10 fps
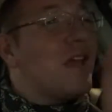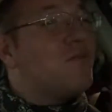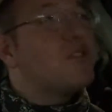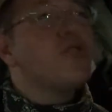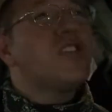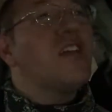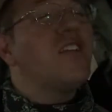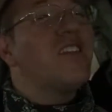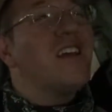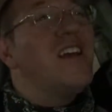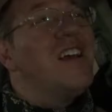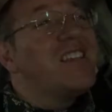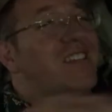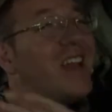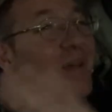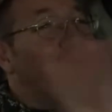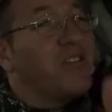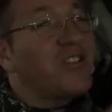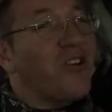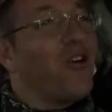gave two
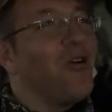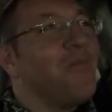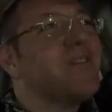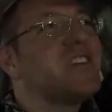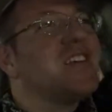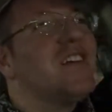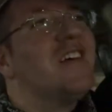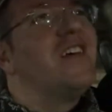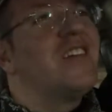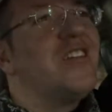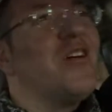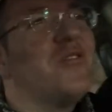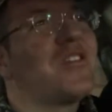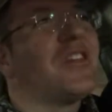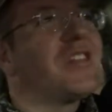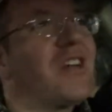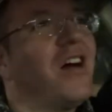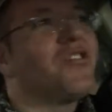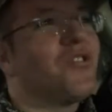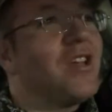stable terms, to this
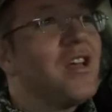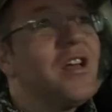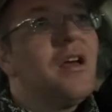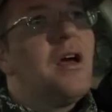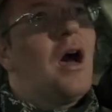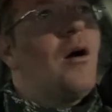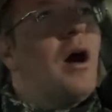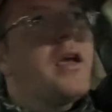country, like